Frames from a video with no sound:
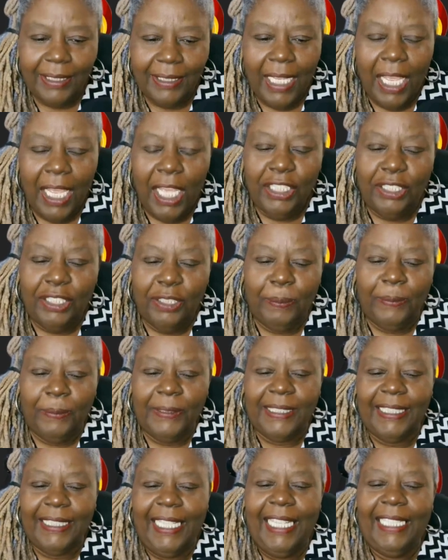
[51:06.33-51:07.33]
to
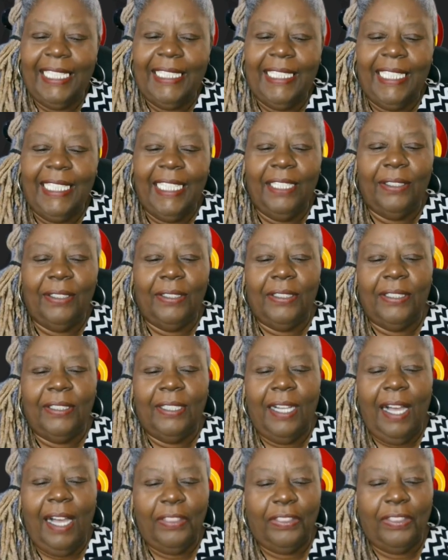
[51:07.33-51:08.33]
present legal
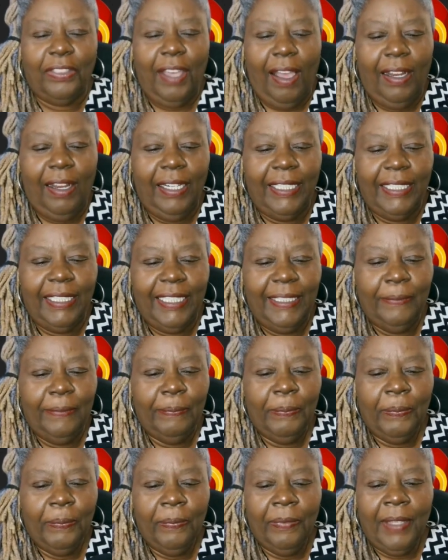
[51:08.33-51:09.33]
authority
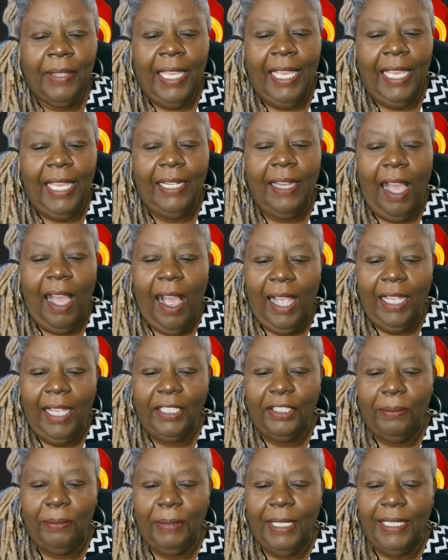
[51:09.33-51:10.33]
and
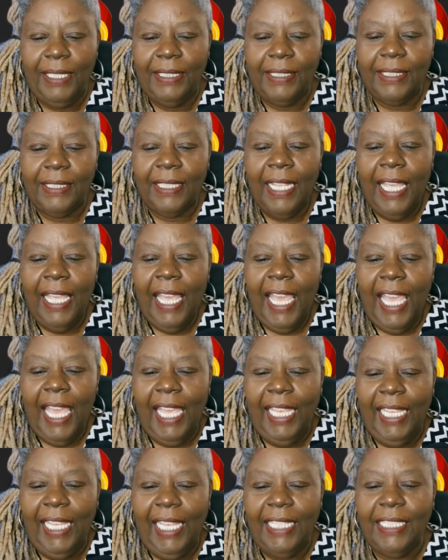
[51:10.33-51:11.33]
arguments
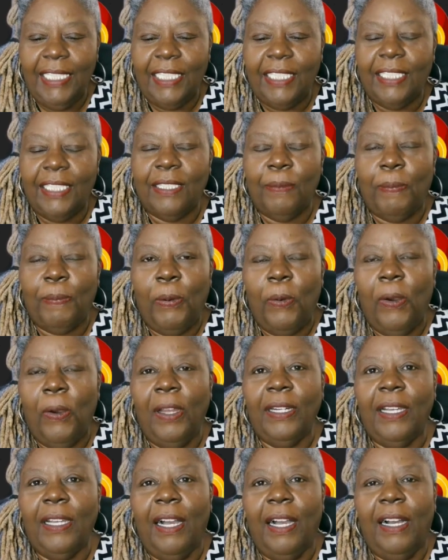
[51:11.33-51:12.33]
in support
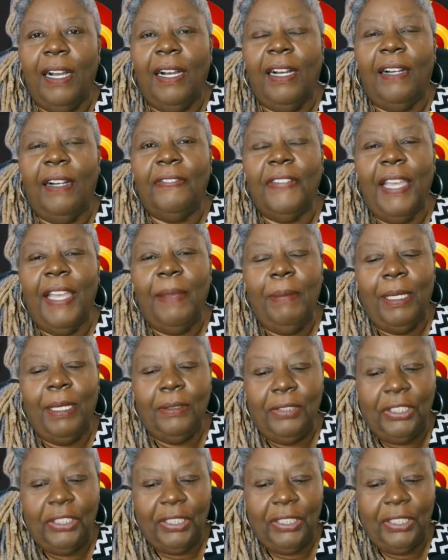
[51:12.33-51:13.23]
of a motion.